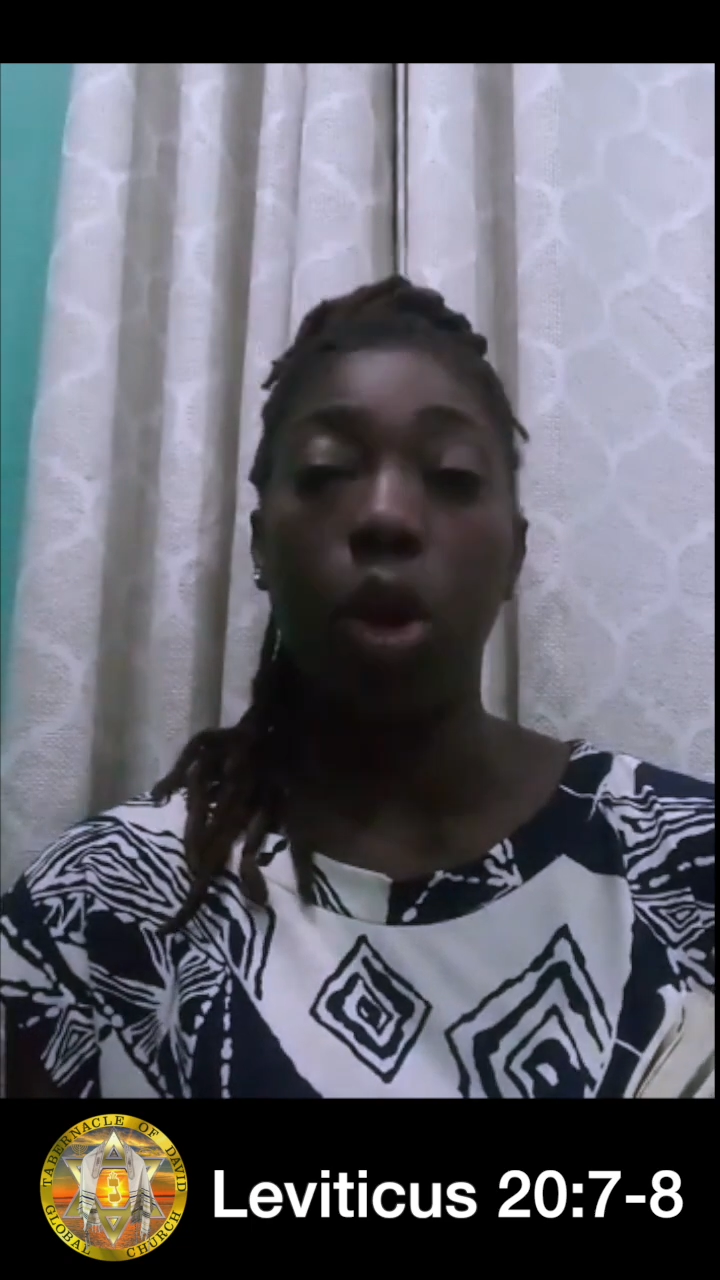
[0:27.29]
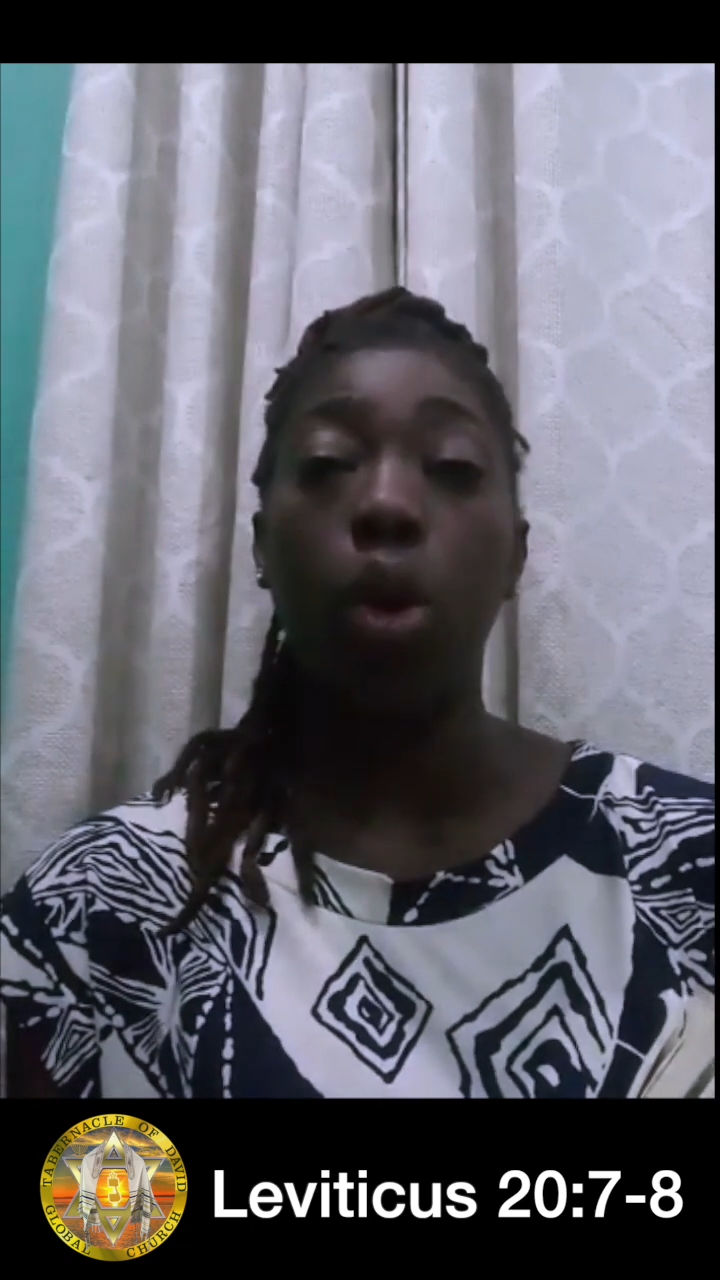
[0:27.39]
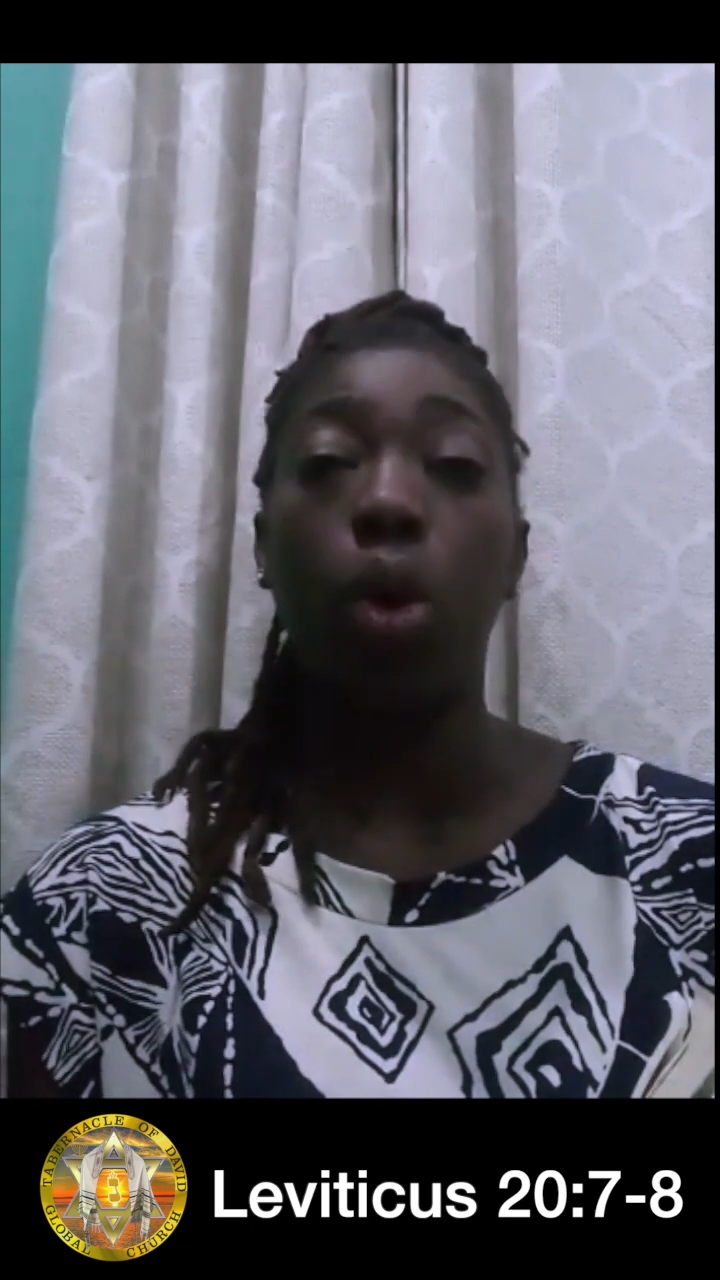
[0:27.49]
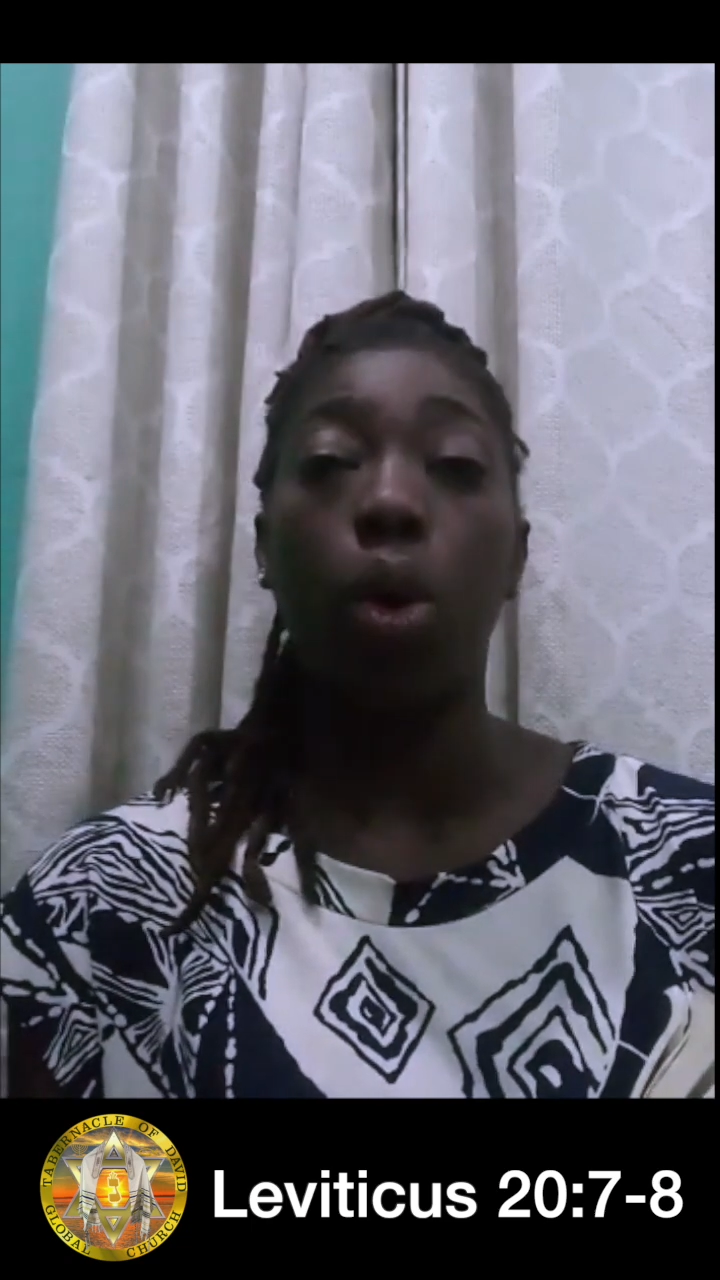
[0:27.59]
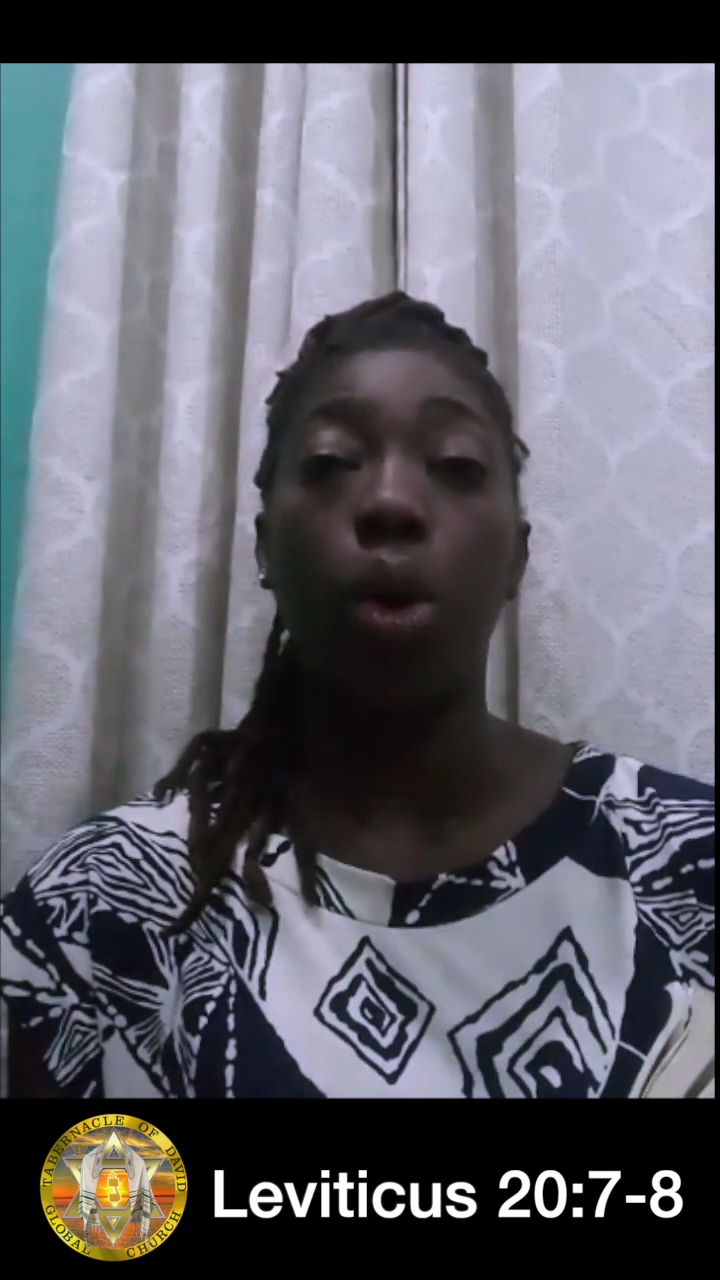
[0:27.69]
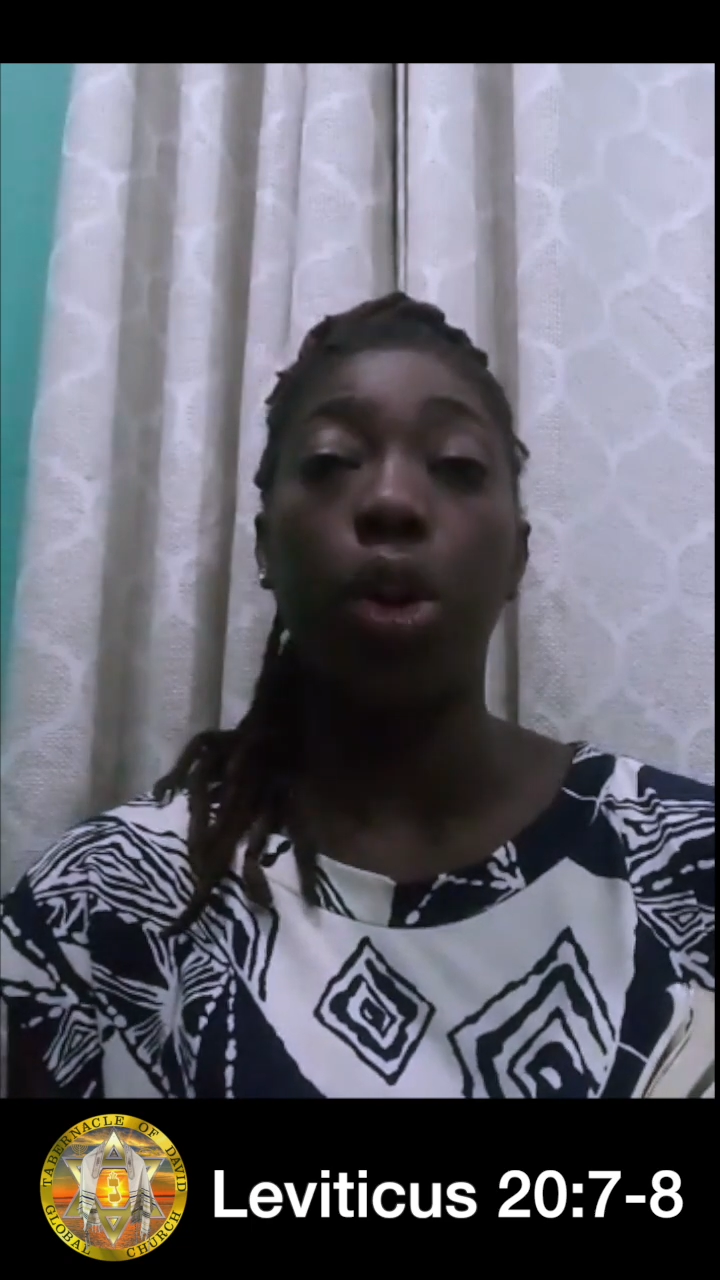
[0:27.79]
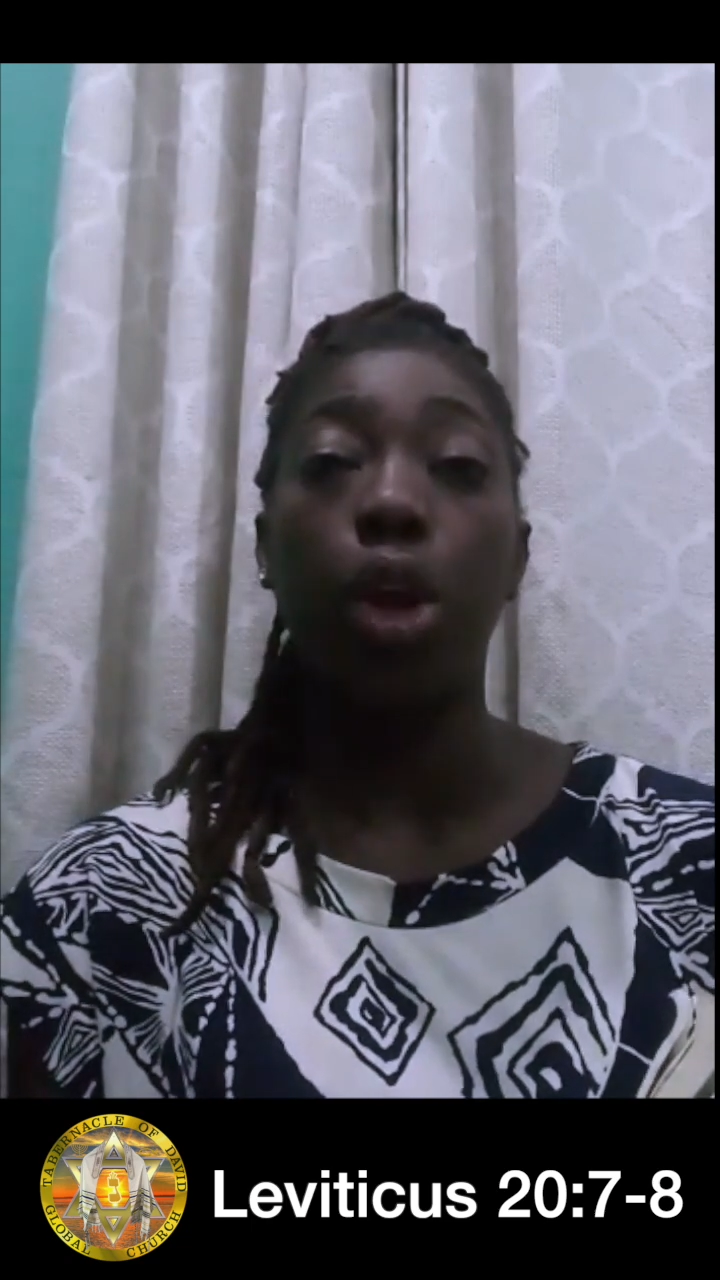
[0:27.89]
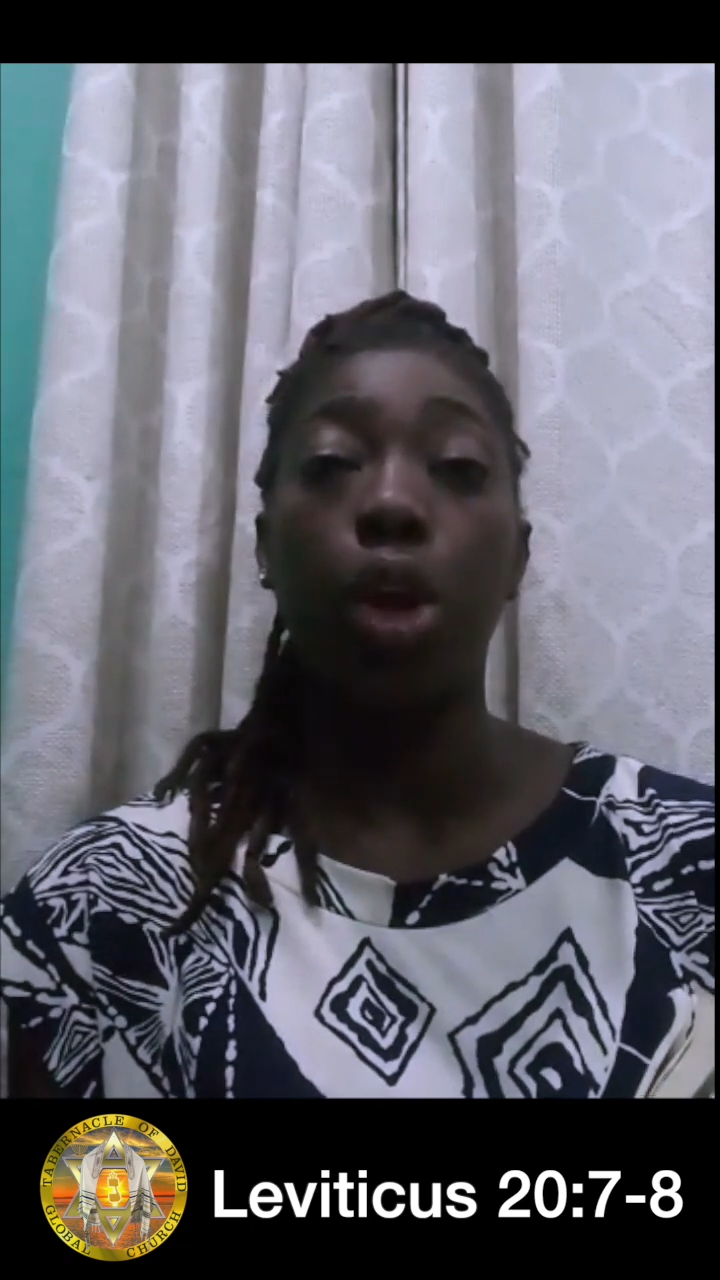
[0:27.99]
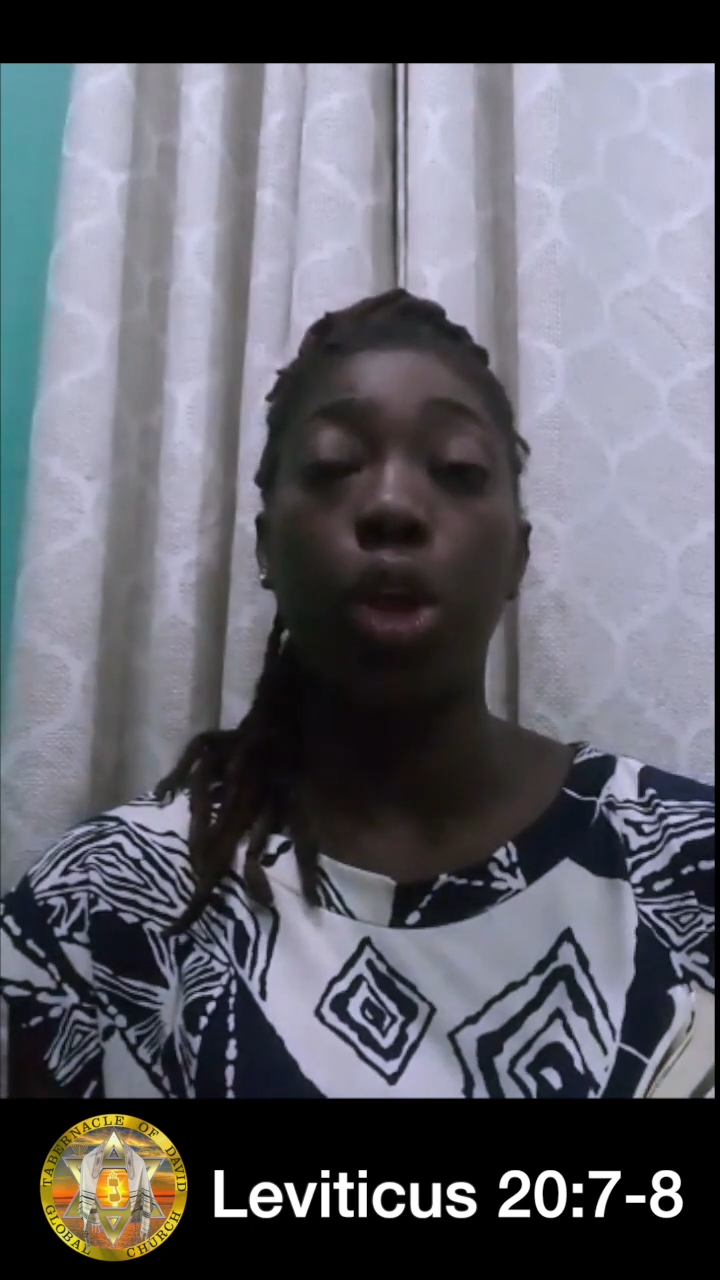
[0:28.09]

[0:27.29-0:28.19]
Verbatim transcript: Lord